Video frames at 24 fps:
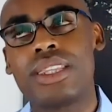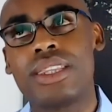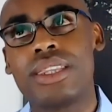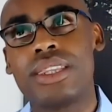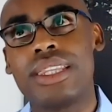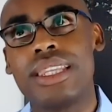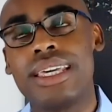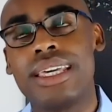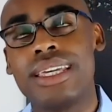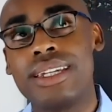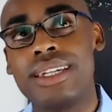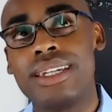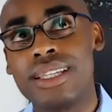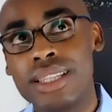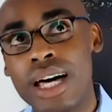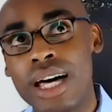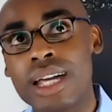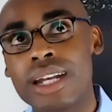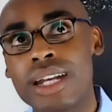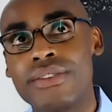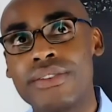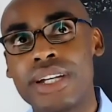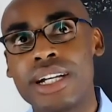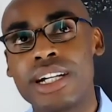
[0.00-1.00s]
in a lot
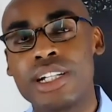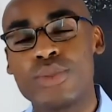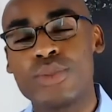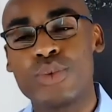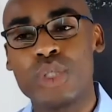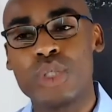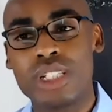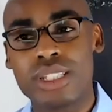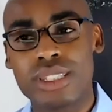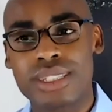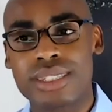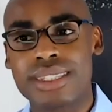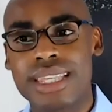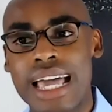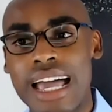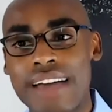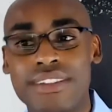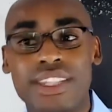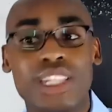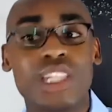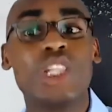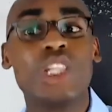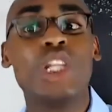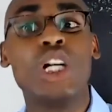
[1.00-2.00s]
of areas we just
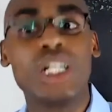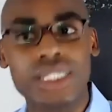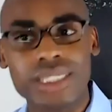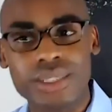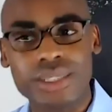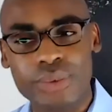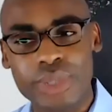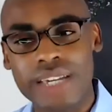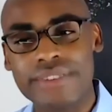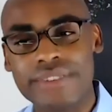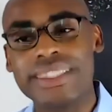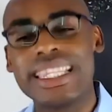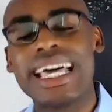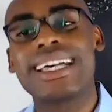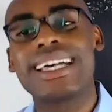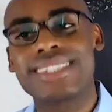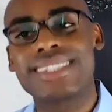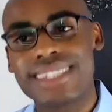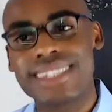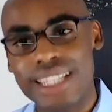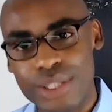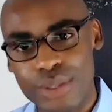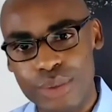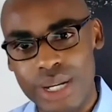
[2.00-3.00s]
haven't looked, we haven't asked
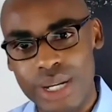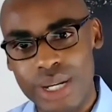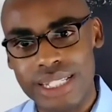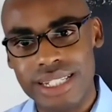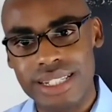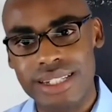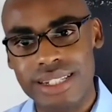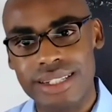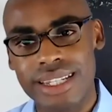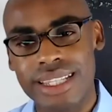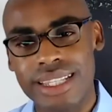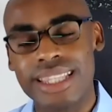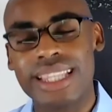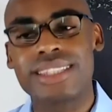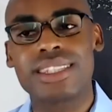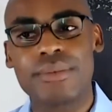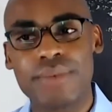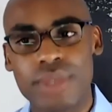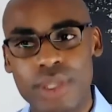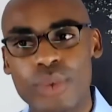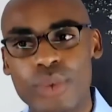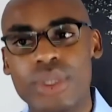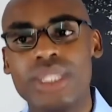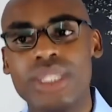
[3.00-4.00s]
that question, and that's
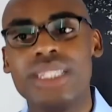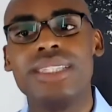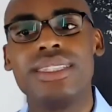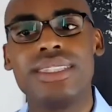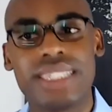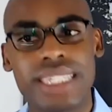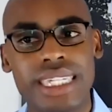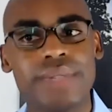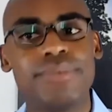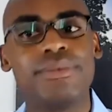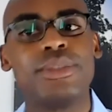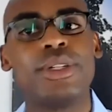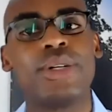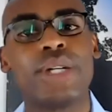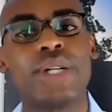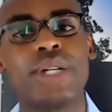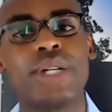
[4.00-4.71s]
something we need to keep doing.